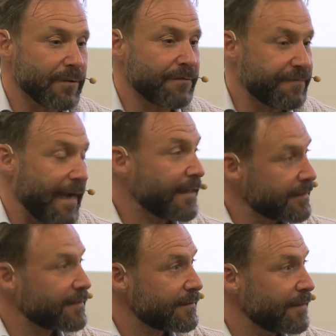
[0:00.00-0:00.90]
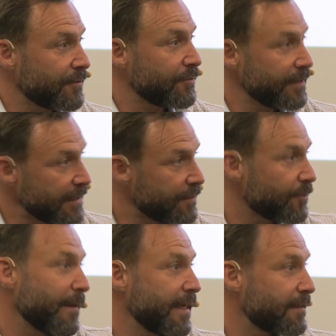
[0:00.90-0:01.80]
all the facts that you need
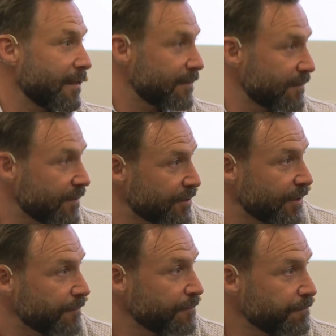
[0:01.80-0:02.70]
to make that decision.